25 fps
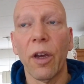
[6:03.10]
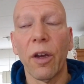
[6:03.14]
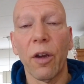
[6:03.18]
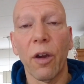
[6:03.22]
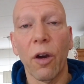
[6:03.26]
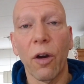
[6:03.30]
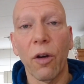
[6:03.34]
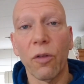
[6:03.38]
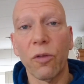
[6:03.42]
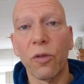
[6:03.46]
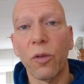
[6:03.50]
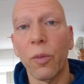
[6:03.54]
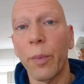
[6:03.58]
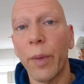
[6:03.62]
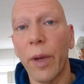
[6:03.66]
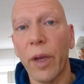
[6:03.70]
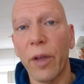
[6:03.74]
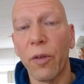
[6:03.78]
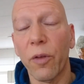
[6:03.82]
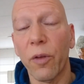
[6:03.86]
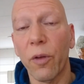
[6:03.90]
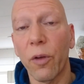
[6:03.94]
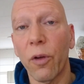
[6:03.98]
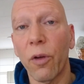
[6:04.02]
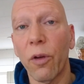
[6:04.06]
go to
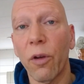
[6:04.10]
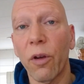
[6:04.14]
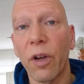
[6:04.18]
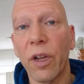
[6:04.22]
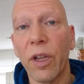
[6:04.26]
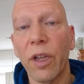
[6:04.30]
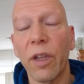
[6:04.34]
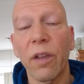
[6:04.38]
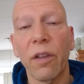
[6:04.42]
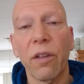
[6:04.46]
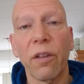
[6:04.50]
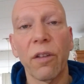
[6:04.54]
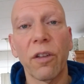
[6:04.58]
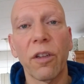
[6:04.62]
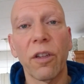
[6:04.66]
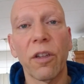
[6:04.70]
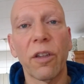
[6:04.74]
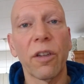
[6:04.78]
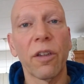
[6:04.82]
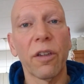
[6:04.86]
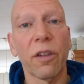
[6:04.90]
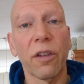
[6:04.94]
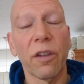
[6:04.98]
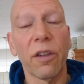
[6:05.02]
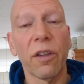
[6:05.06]
bed early,
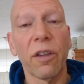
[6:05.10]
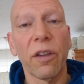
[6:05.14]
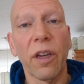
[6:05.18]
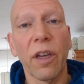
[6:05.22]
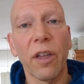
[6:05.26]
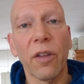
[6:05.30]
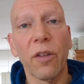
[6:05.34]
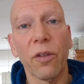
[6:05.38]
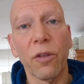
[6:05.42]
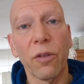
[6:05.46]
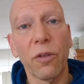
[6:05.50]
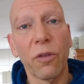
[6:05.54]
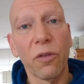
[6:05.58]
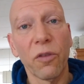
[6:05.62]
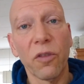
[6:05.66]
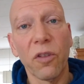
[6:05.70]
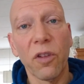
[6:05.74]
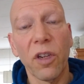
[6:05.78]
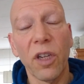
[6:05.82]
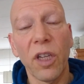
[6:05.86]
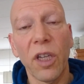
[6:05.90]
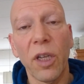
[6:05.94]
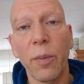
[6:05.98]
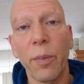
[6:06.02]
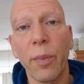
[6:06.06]
get a good
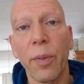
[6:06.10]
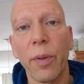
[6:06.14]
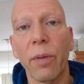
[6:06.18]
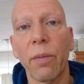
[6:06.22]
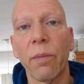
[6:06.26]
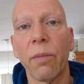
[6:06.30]
sleep,